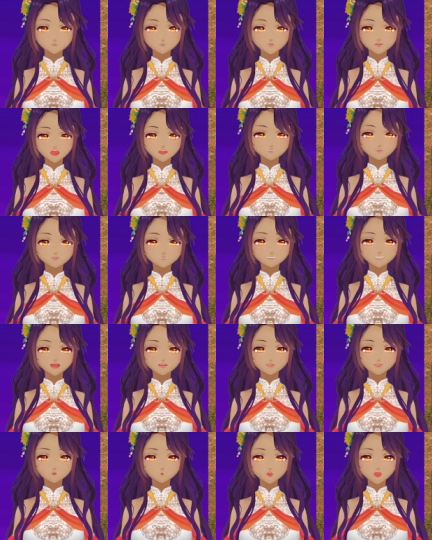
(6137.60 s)
your sister
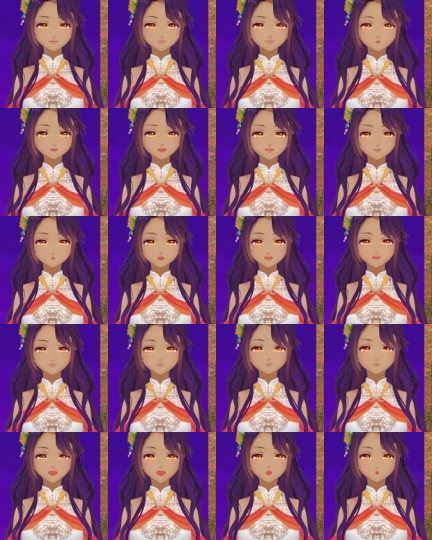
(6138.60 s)
would want you to move
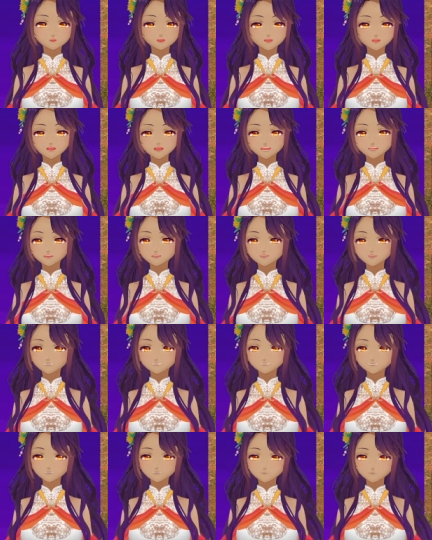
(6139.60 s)
forward with
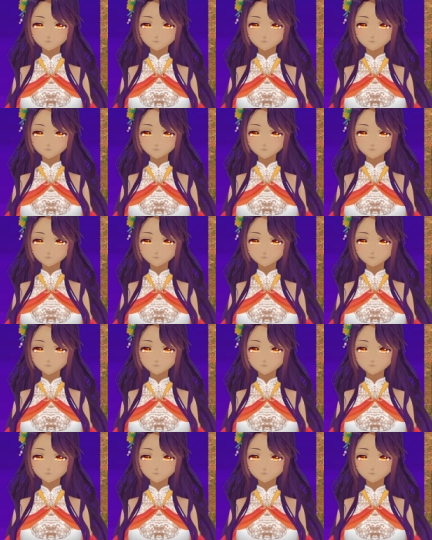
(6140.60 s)
courage.